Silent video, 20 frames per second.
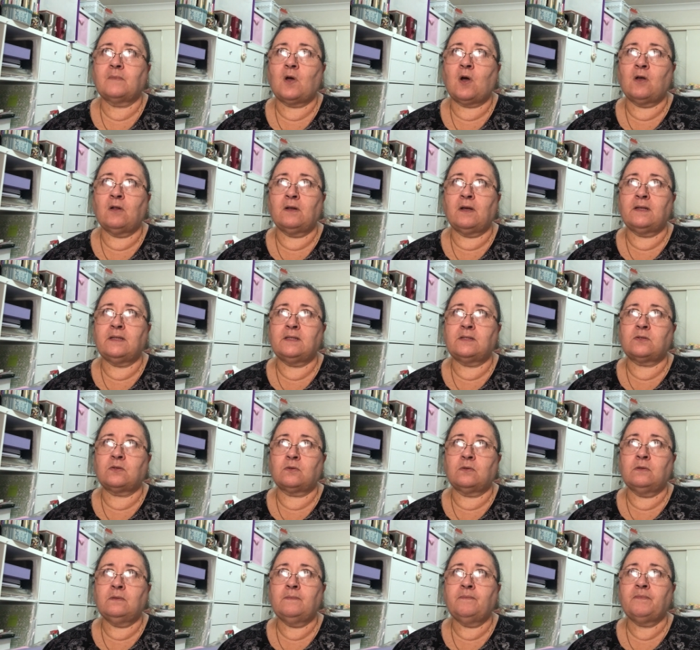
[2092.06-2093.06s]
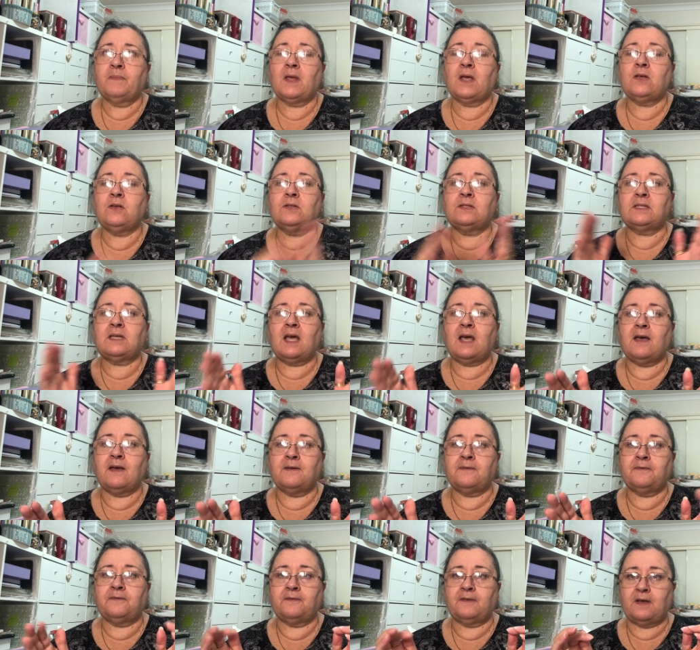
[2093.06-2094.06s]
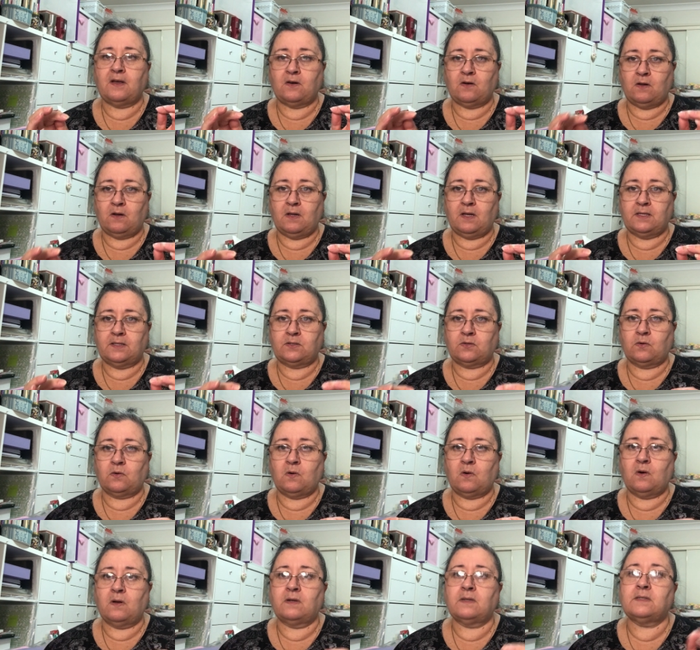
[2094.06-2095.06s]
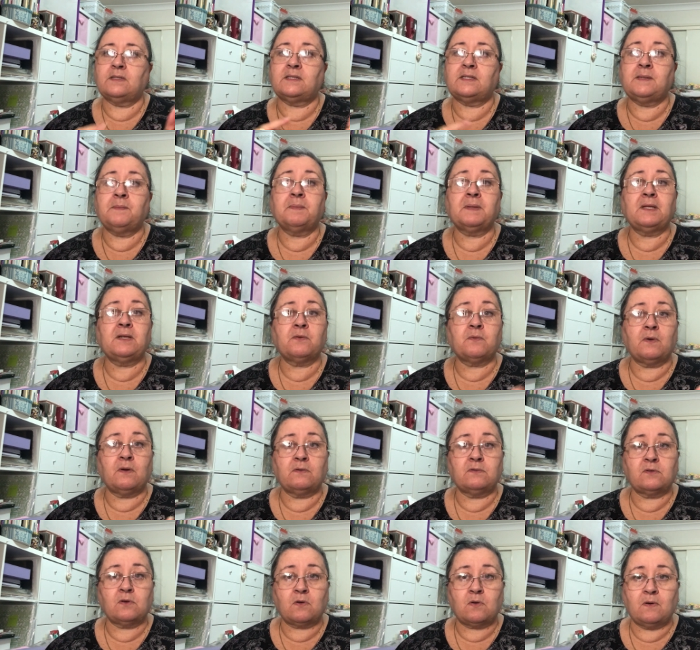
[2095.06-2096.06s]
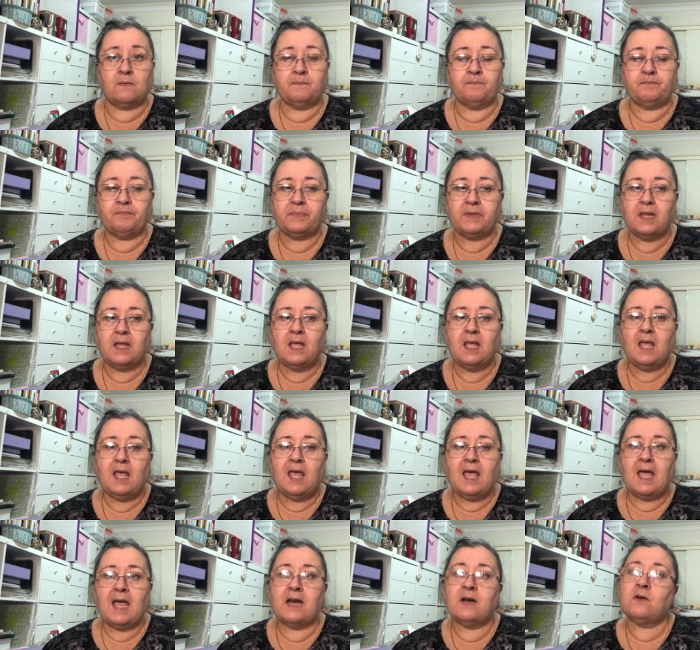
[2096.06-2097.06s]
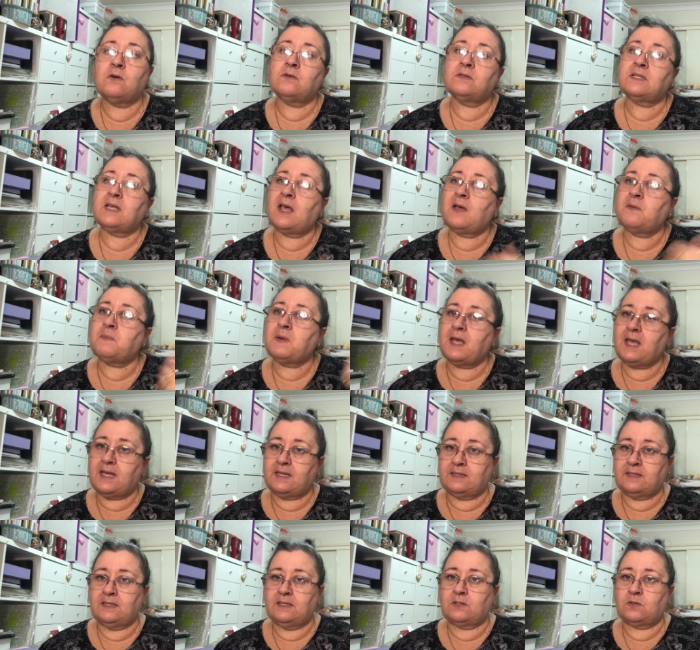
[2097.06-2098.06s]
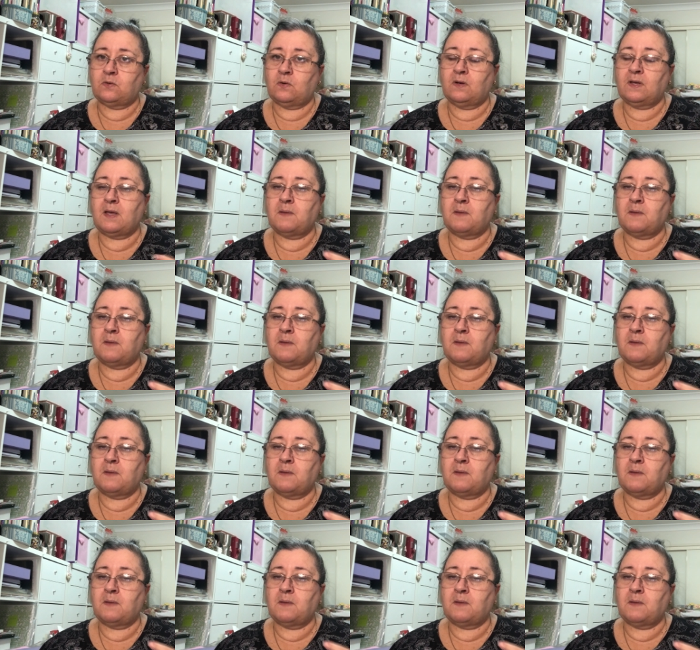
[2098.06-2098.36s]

online store. I used to have an online store on simplynorelle.com, and I also have my Etsy store.